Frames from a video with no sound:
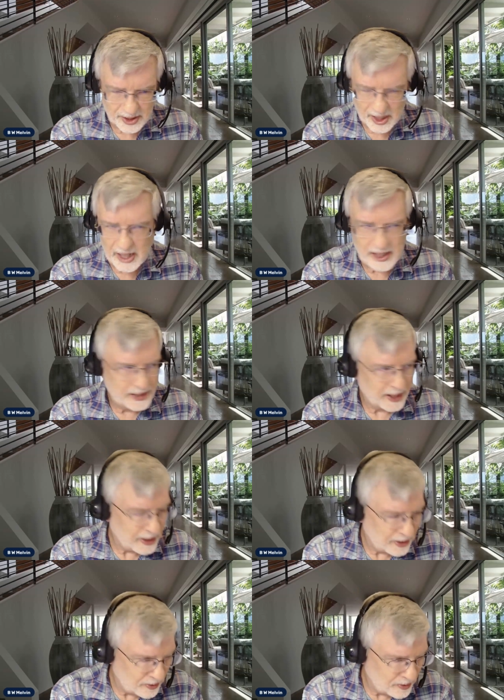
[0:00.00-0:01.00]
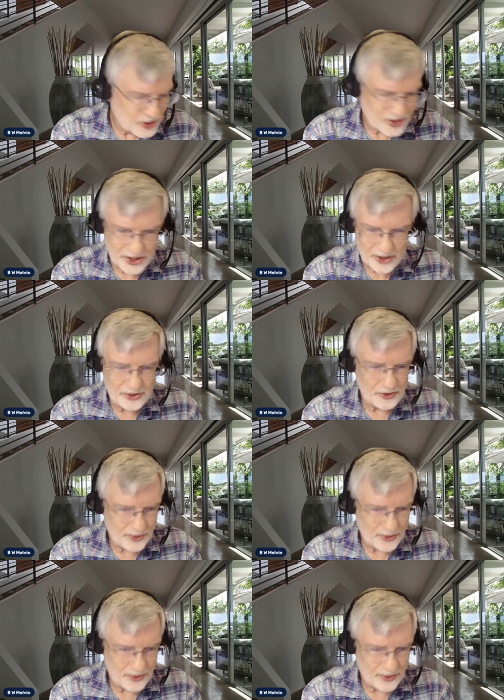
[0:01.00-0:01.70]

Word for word: I can take you and show you